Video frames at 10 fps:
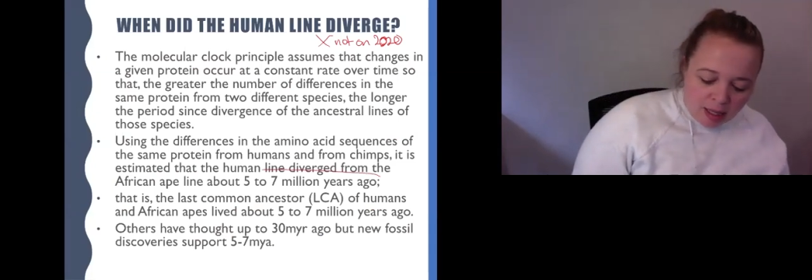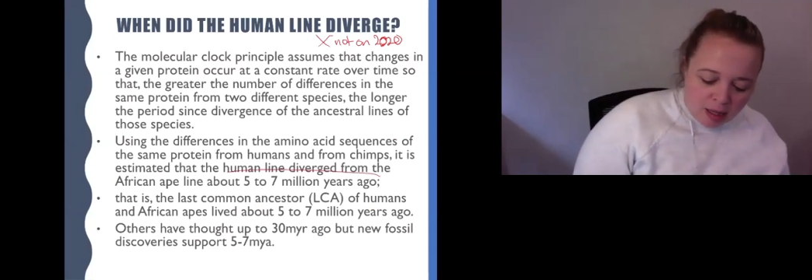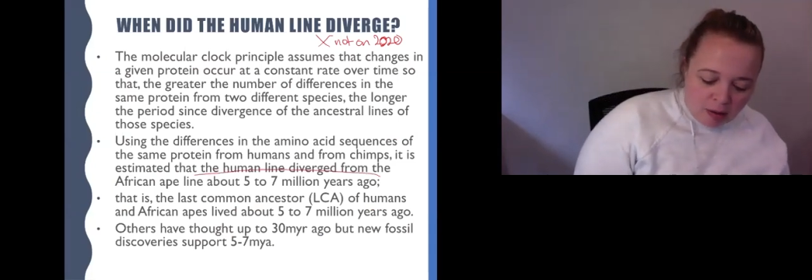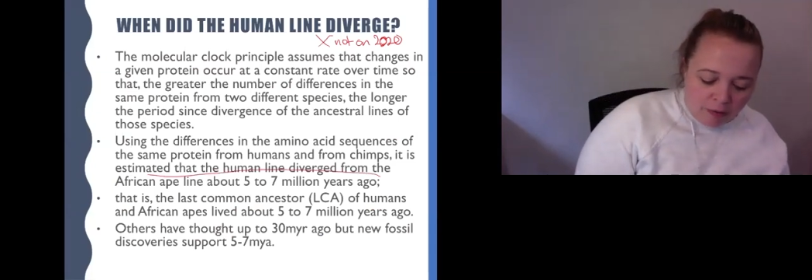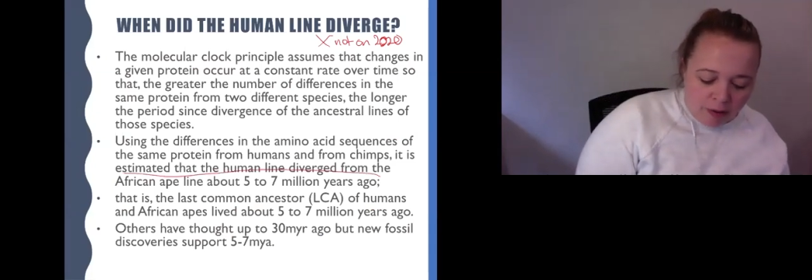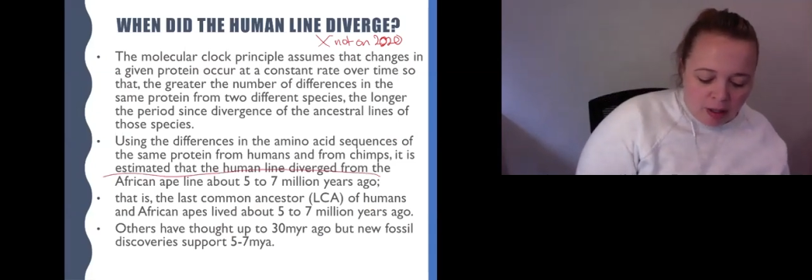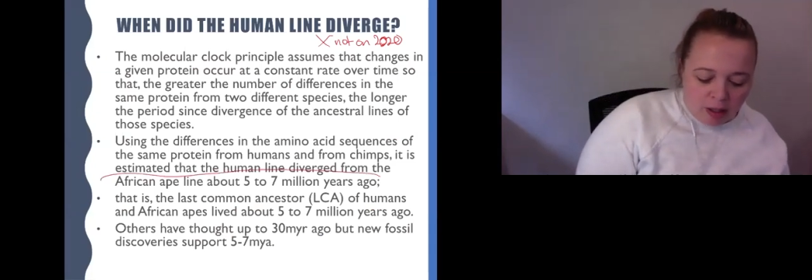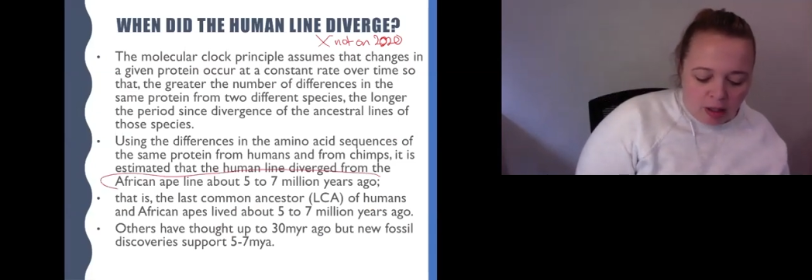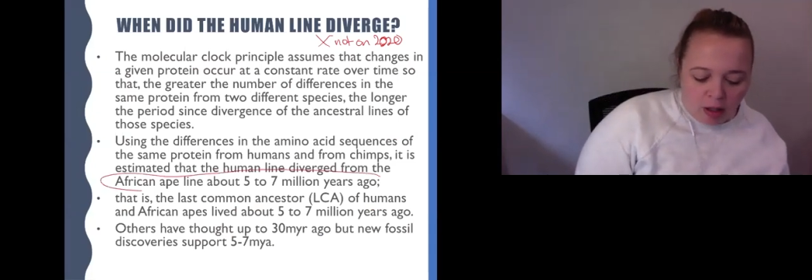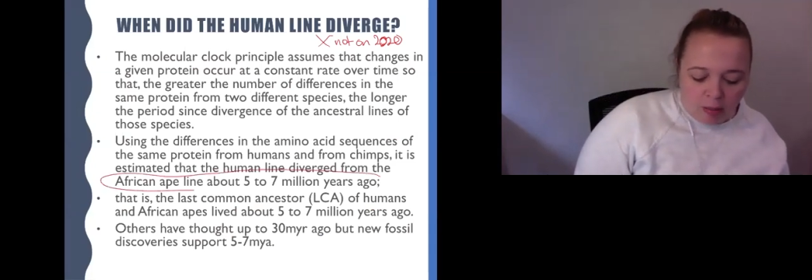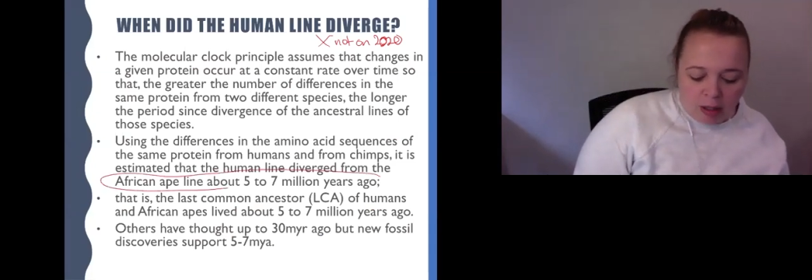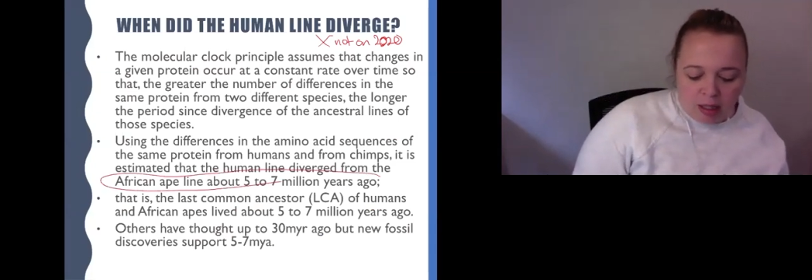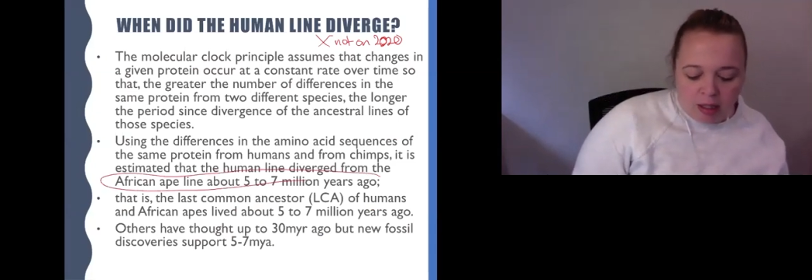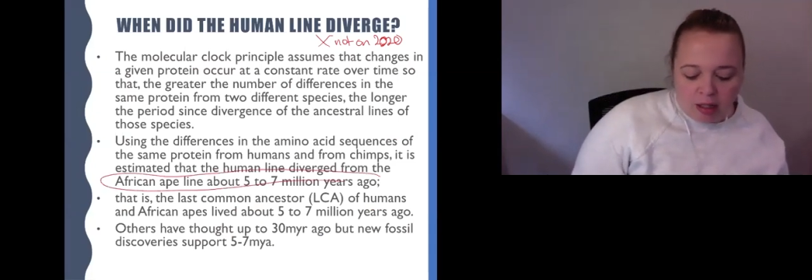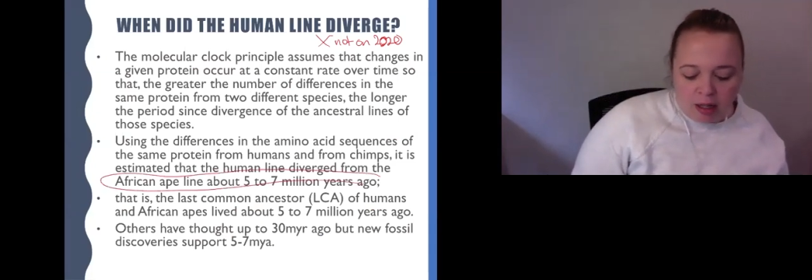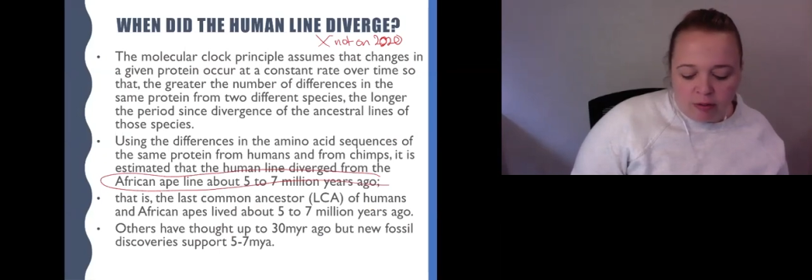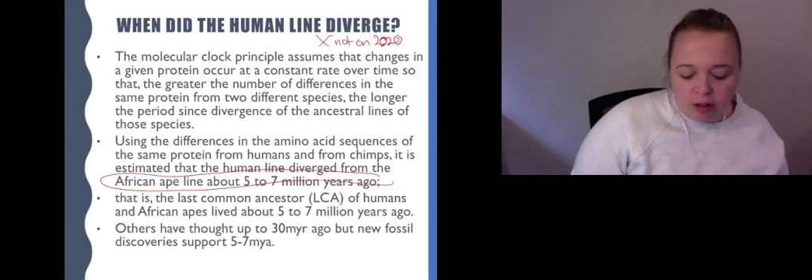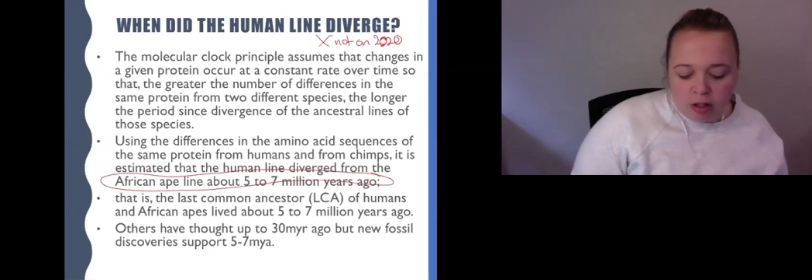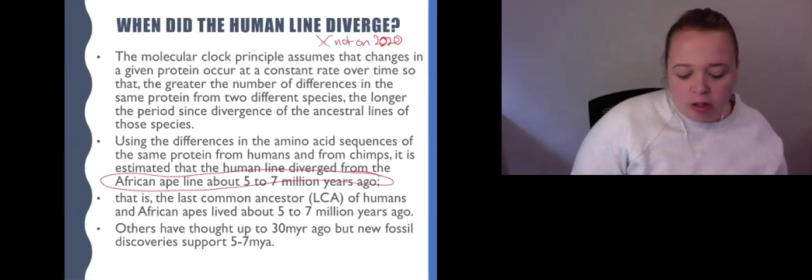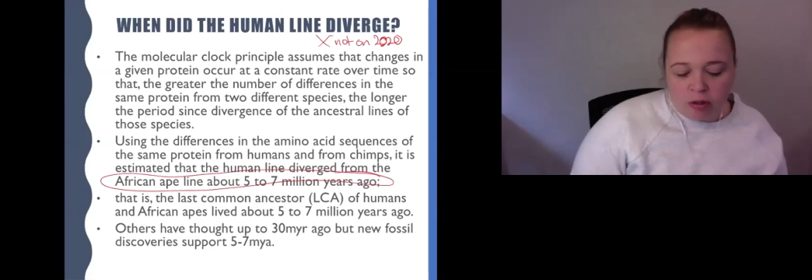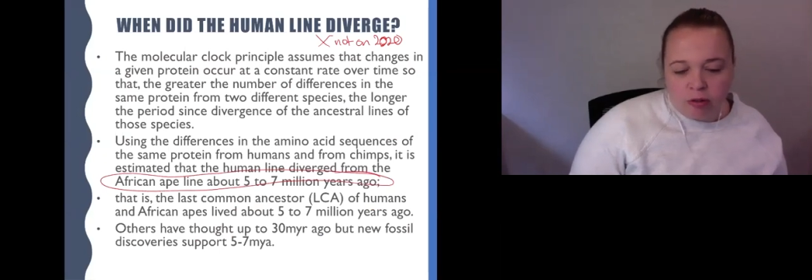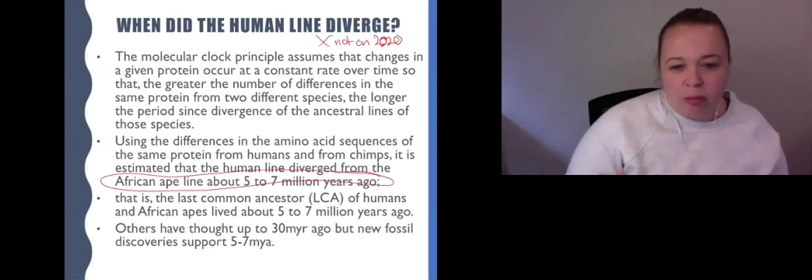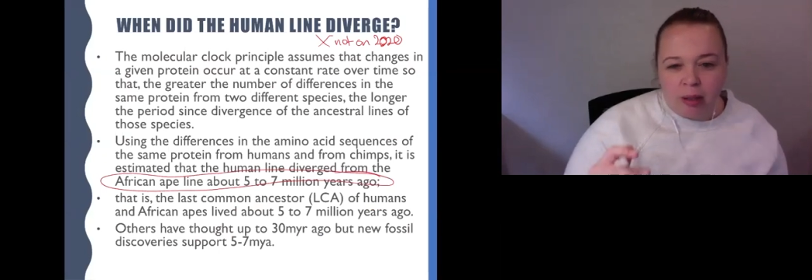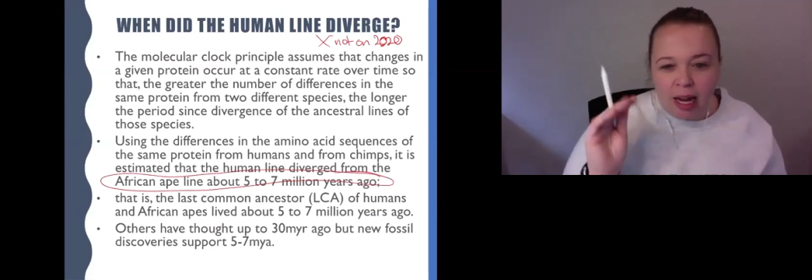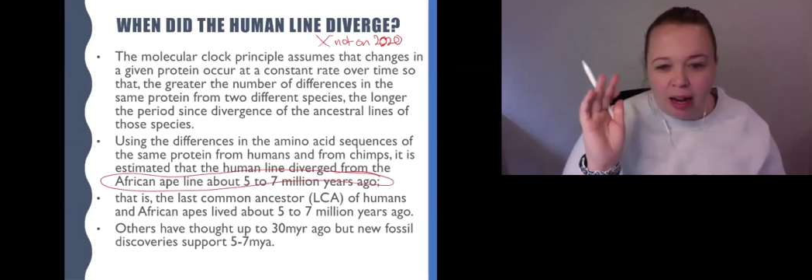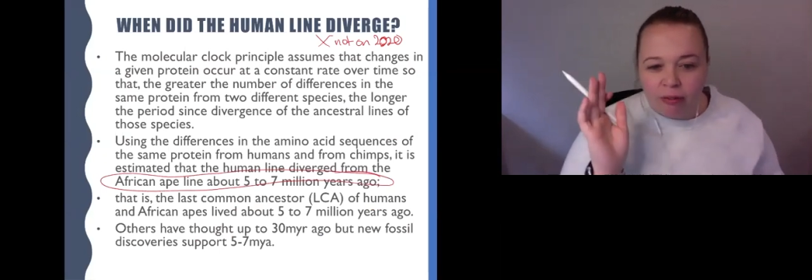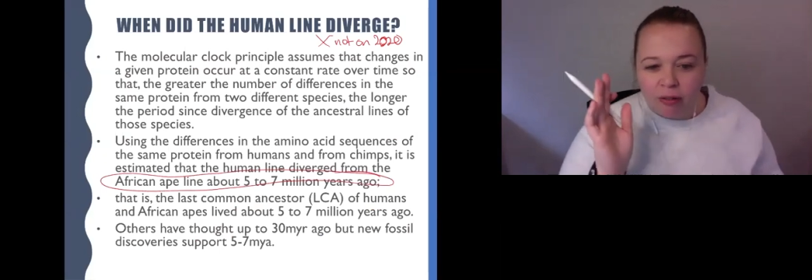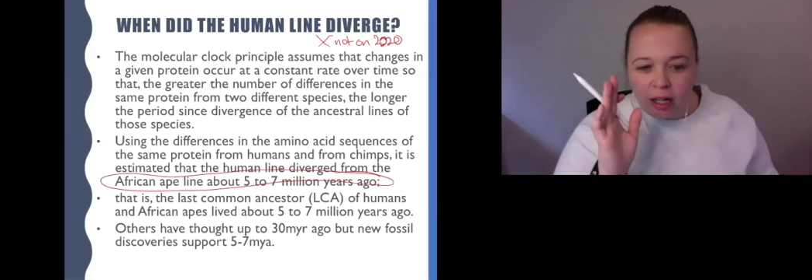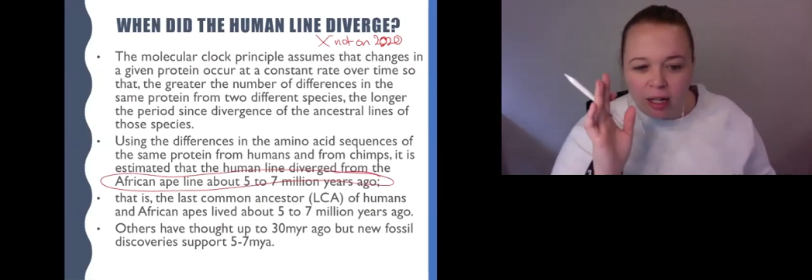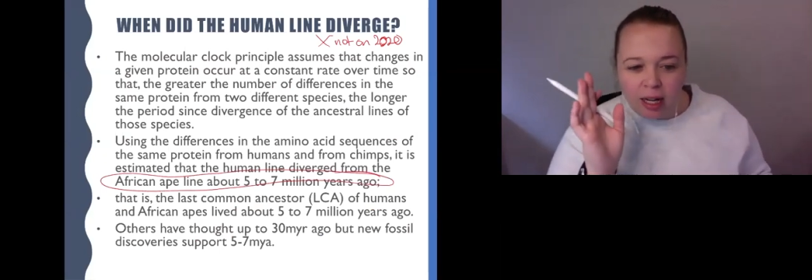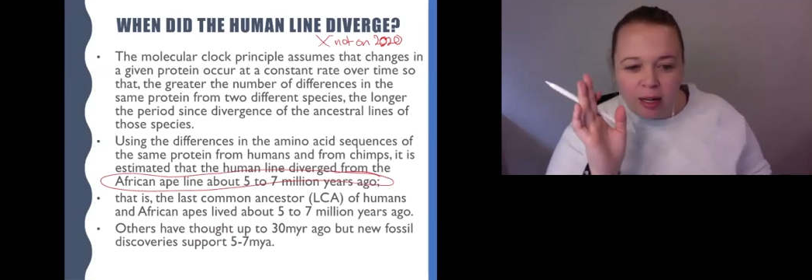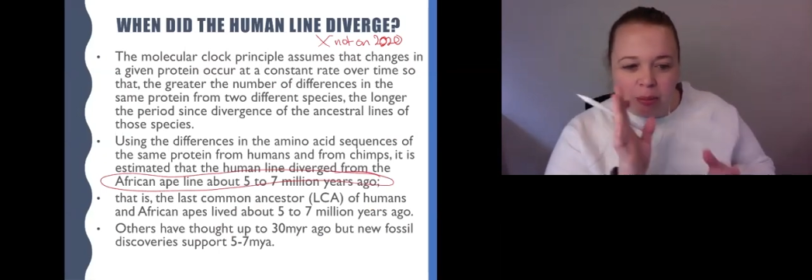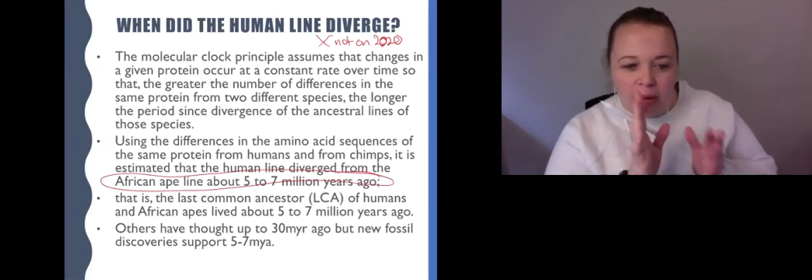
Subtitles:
the first hominin diverged from the African ape